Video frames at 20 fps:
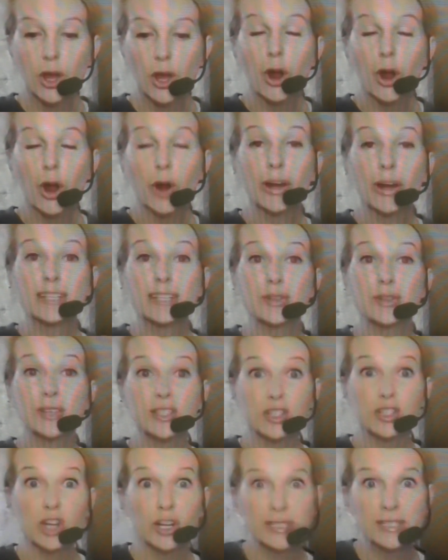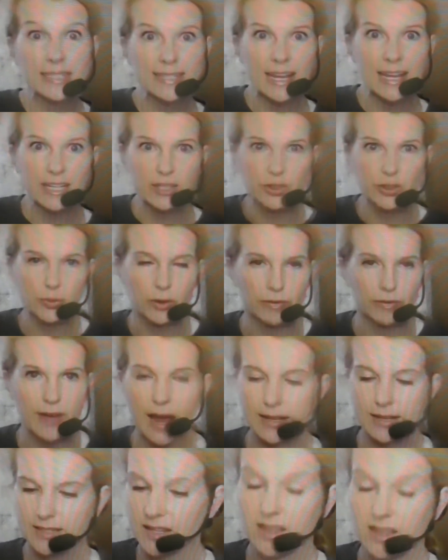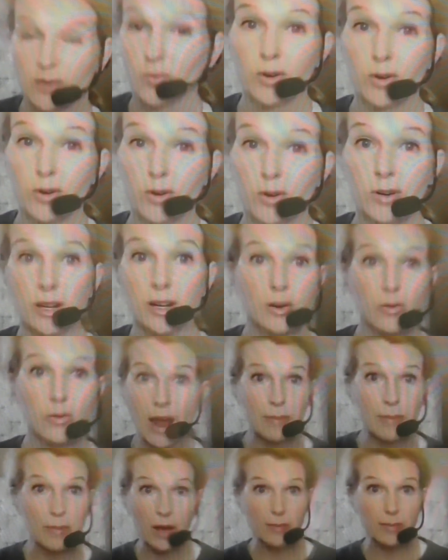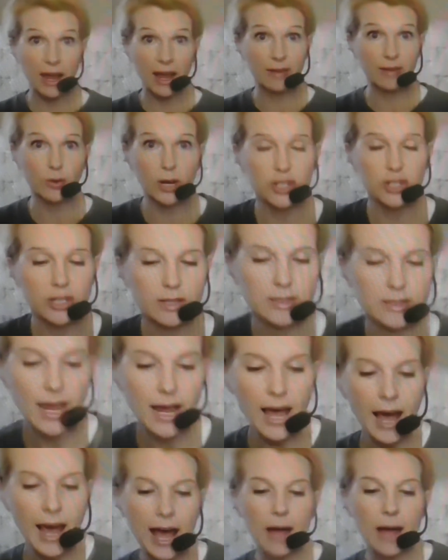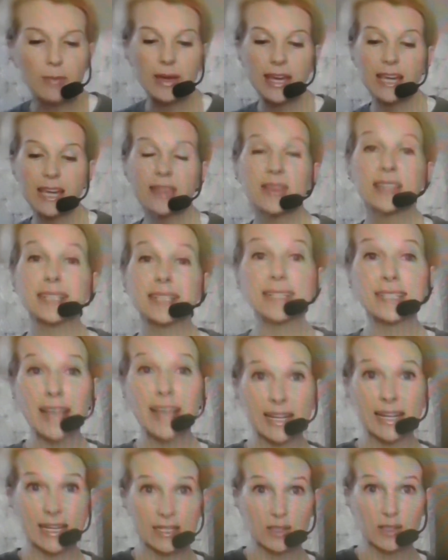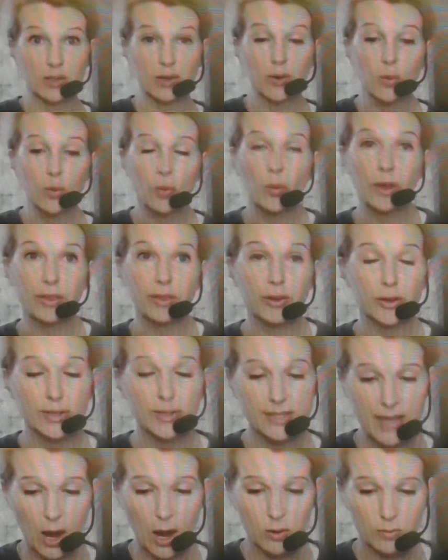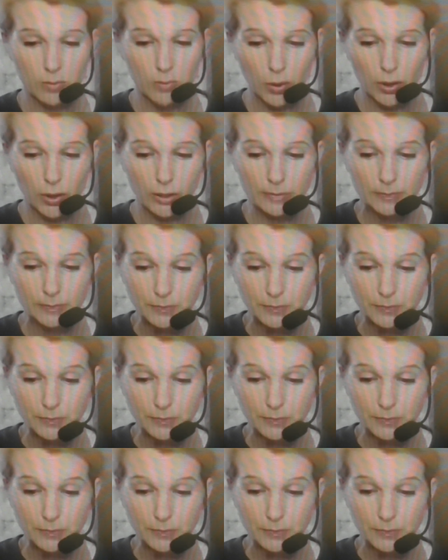All right, so let's talk settings real fast, and then we're going to wrap up and have questions. In the settings with your soundboard,